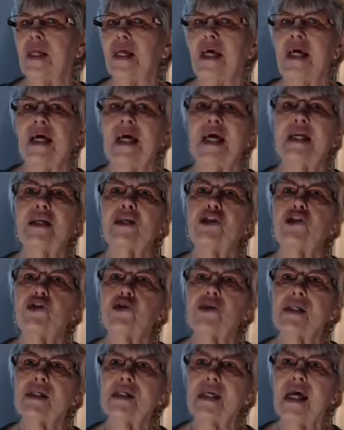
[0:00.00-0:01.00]
And as you're
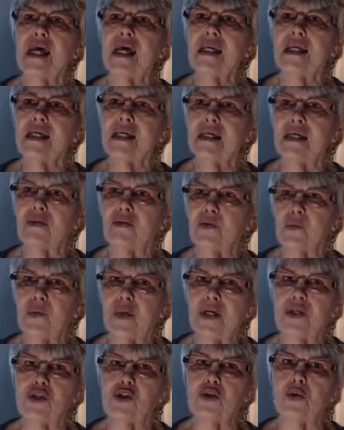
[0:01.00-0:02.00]
standing in the
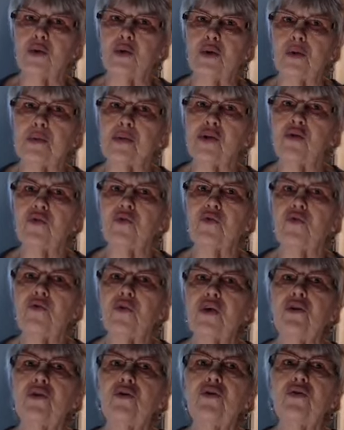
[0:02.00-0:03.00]
red tulips, you
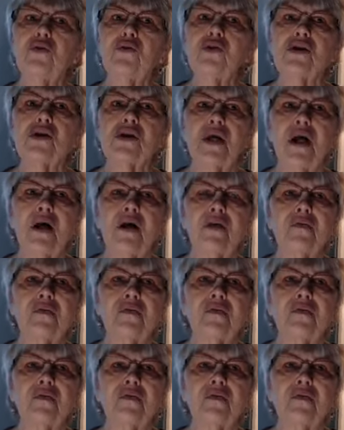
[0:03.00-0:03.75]
feel yourself